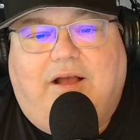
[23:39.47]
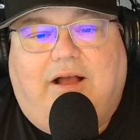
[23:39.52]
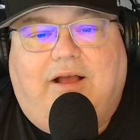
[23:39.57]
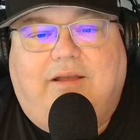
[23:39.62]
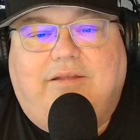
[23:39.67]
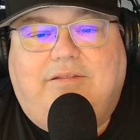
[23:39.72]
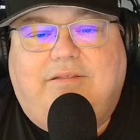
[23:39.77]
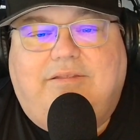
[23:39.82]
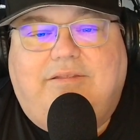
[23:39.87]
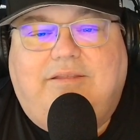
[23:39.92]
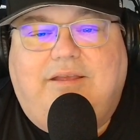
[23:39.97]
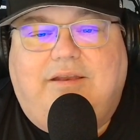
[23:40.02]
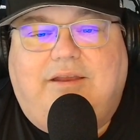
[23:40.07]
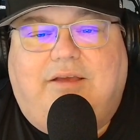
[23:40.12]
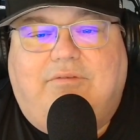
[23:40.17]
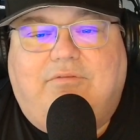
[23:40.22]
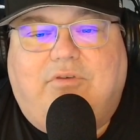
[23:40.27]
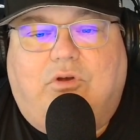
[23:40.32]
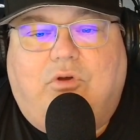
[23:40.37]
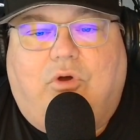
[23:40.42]
I did
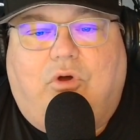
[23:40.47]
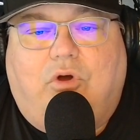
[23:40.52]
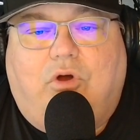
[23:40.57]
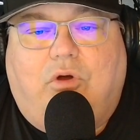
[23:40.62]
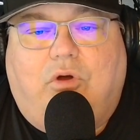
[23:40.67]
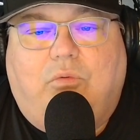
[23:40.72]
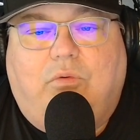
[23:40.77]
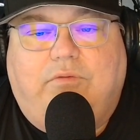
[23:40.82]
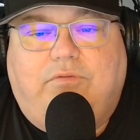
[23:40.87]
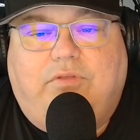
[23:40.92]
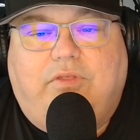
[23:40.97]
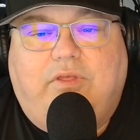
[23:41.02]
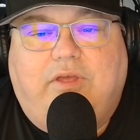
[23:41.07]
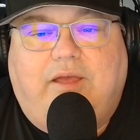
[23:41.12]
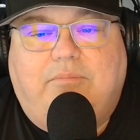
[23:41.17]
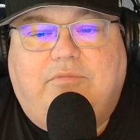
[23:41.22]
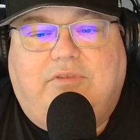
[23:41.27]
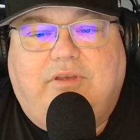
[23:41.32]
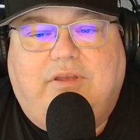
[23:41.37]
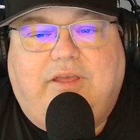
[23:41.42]
have a call with
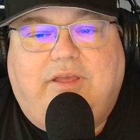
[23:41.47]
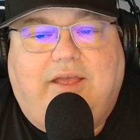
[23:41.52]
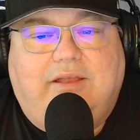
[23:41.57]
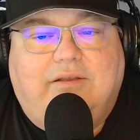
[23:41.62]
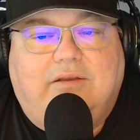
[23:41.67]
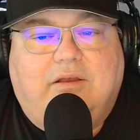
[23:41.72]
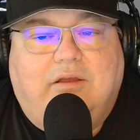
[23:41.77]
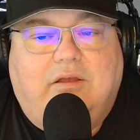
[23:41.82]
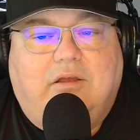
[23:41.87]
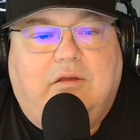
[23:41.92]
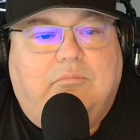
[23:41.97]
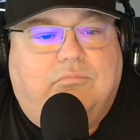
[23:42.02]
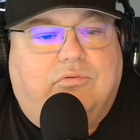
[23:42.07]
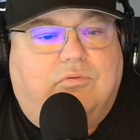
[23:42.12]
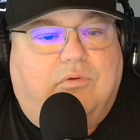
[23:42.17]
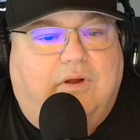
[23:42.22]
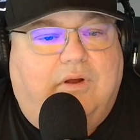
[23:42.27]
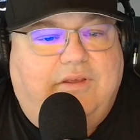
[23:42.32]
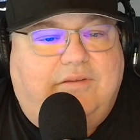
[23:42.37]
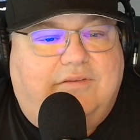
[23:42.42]
them to get
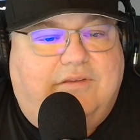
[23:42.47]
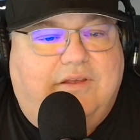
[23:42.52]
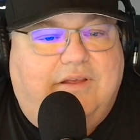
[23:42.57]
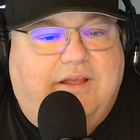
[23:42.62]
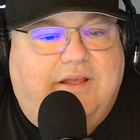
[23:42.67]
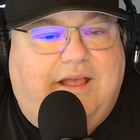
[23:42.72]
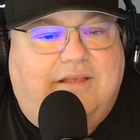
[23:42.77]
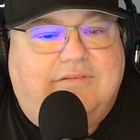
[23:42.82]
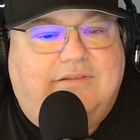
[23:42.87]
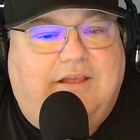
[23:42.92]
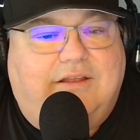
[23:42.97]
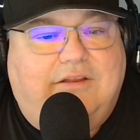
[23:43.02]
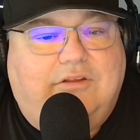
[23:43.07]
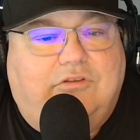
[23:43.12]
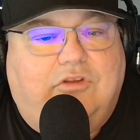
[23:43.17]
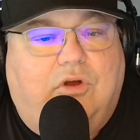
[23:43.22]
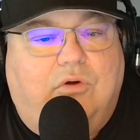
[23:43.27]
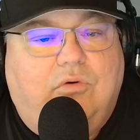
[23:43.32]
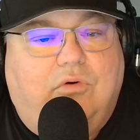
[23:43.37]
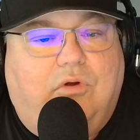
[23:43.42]
pricing as they
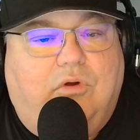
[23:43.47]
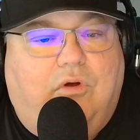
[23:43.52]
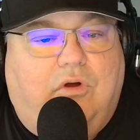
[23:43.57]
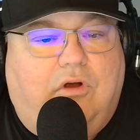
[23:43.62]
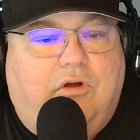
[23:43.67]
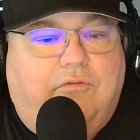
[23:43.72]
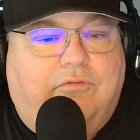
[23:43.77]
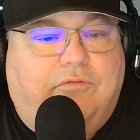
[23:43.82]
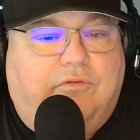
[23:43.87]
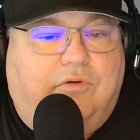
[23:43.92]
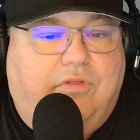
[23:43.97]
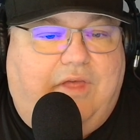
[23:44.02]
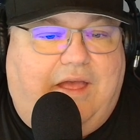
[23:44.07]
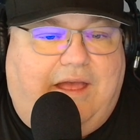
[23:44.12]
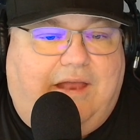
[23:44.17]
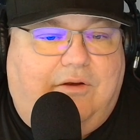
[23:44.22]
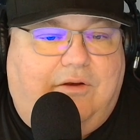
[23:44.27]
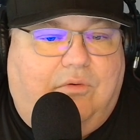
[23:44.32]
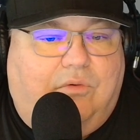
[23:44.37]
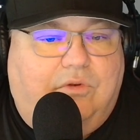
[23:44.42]
don't offer
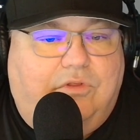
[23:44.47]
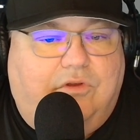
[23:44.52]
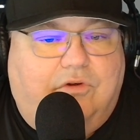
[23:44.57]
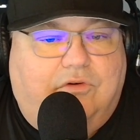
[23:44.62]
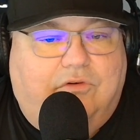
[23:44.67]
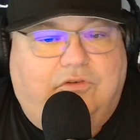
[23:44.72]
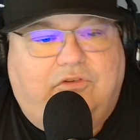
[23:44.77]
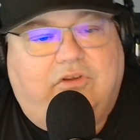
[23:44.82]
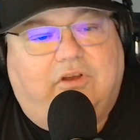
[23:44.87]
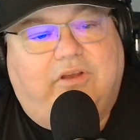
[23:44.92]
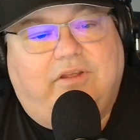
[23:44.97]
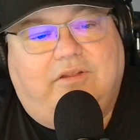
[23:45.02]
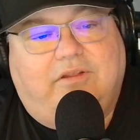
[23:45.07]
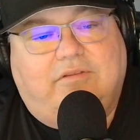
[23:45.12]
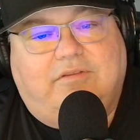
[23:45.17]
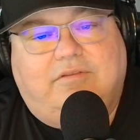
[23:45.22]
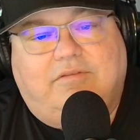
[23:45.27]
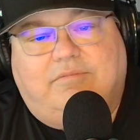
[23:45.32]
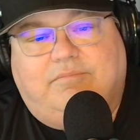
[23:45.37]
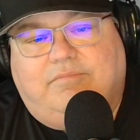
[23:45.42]
that on their site.
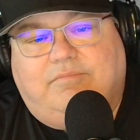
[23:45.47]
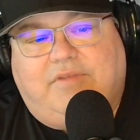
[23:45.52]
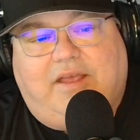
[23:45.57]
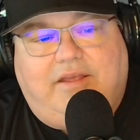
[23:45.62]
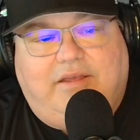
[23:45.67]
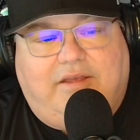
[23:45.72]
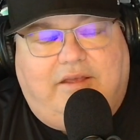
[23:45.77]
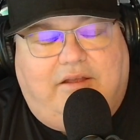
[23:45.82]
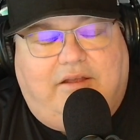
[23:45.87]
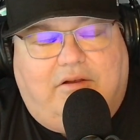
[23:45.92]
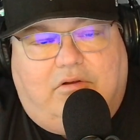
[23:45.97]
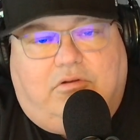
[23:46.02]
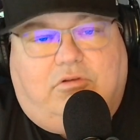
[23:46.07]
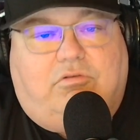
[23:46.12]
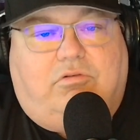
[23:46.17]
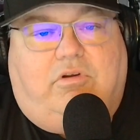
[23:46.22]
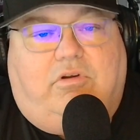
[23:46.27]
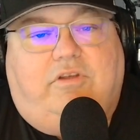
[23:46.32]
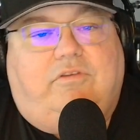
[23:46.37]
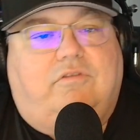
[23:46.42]
Take care,
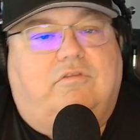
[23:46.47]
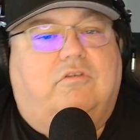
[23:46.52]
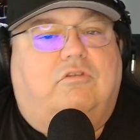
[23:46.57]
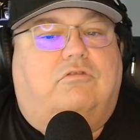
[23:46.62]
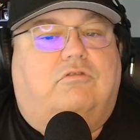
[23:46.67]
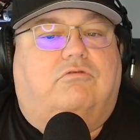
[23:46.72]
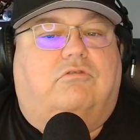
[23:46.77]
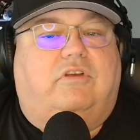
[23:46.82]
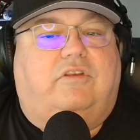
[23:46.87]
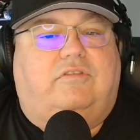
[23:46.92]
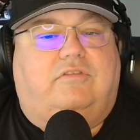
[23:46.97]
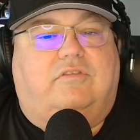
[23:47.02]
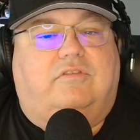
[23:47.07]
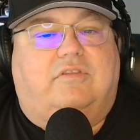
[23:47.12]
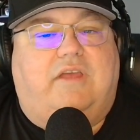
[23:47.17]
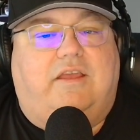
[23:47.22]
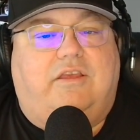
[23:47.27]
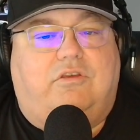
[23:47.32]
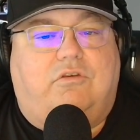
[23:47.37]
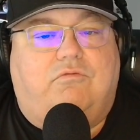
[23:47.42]
Chris. Chris,
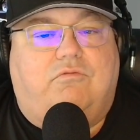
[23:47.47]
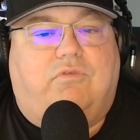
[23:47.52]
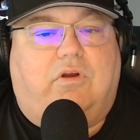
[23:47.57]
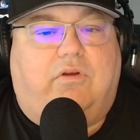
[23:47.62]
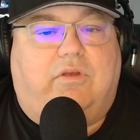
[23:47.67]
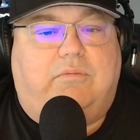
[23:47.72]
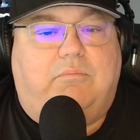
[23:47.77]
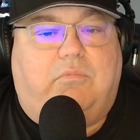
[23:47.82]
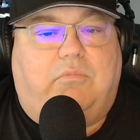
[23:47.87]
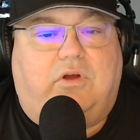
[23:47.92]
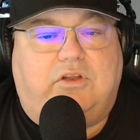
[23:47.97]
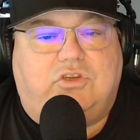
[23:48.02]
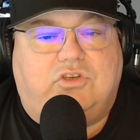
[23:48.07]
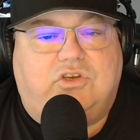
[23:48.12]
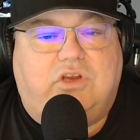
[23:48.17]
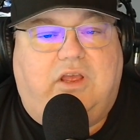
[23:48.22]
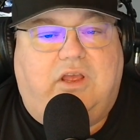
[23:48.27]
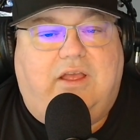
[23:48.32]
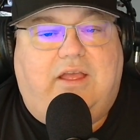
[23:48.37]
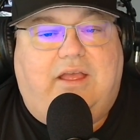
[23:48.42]
thank you very much.